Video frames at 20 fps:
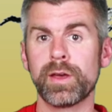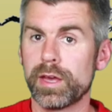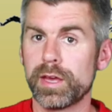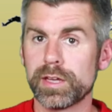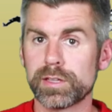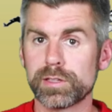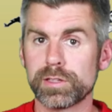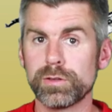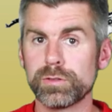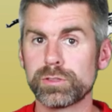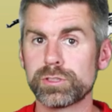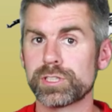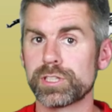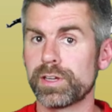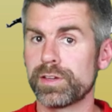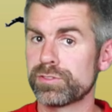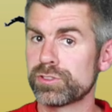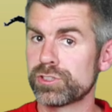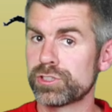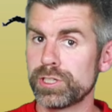It looks
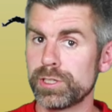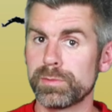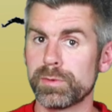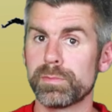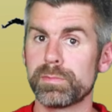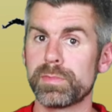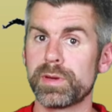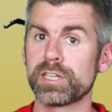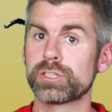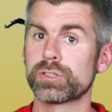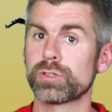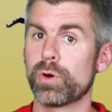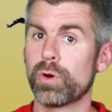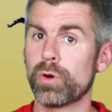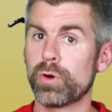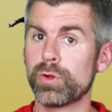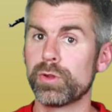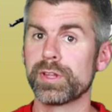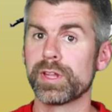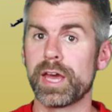if CMON makes
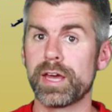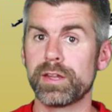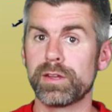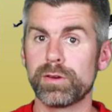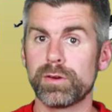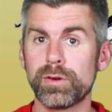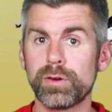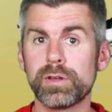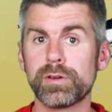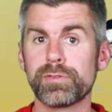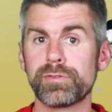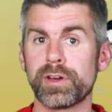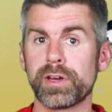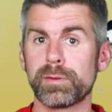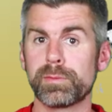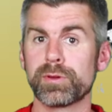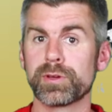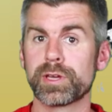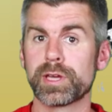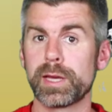old and
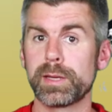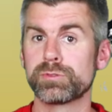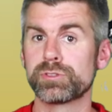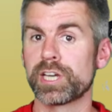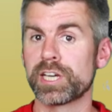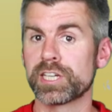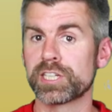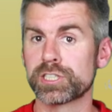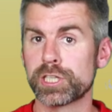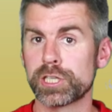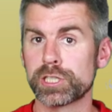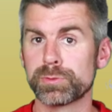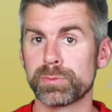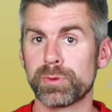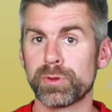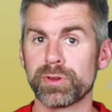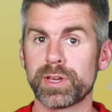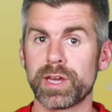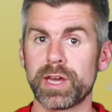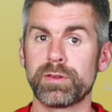unavailable games
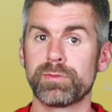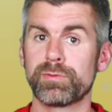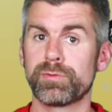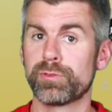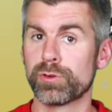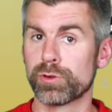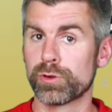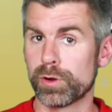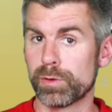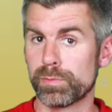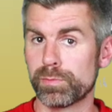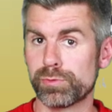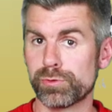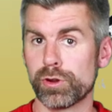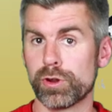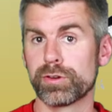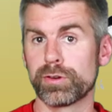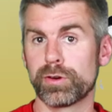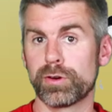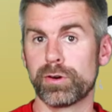accessible again for a
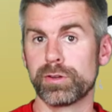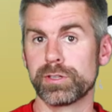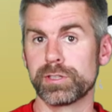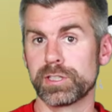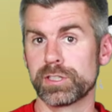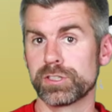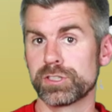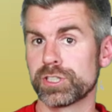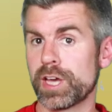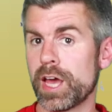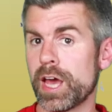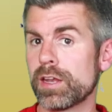broad audience,